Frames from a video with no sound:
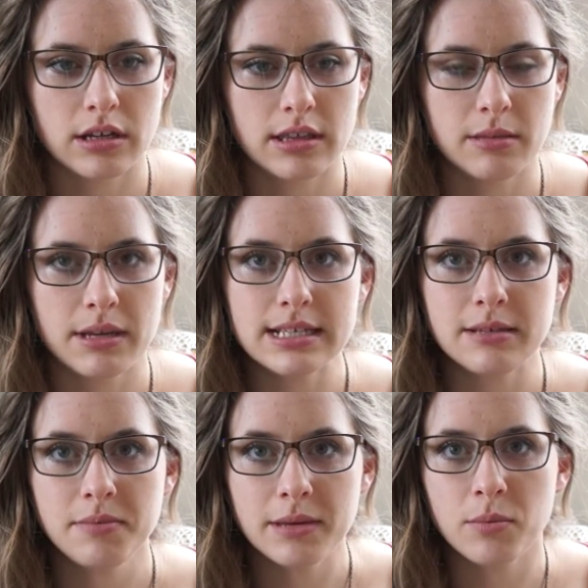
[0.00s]
the
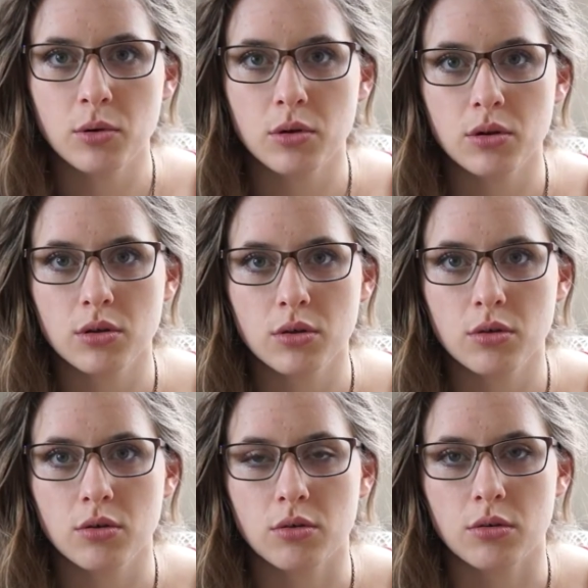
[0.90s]
amazing people
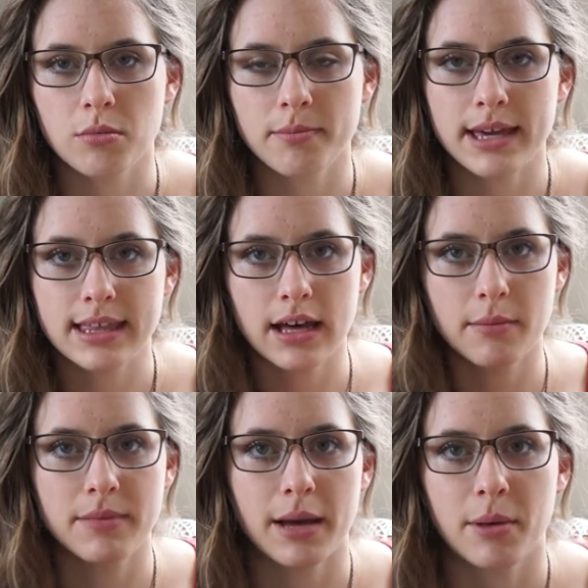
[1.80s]
who make
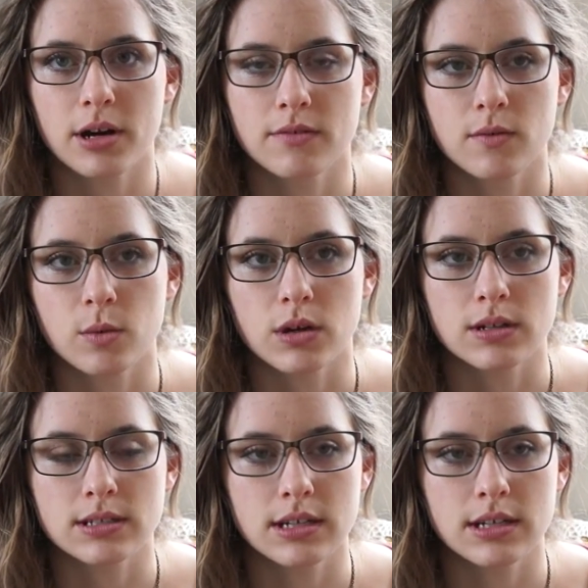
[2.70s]
up that part of the world.